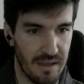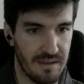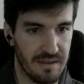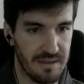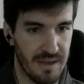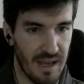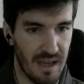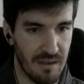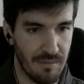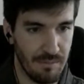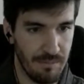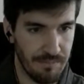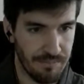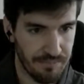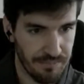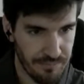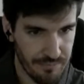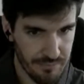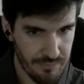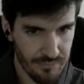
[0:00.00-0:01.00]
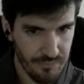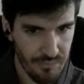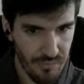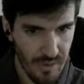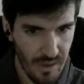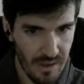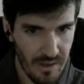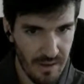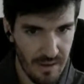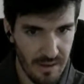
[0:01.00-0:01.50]
in time
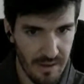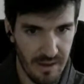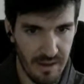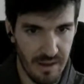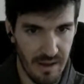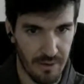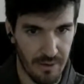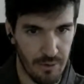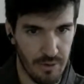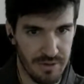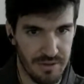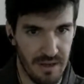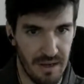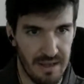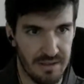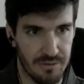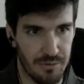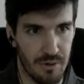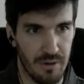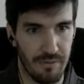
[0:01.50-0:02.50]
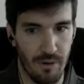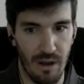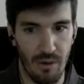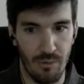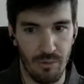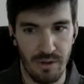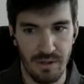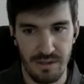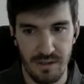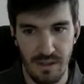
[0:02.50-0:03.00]
across the last 24
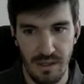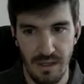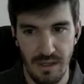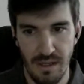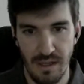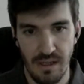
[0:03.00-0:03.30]
hours.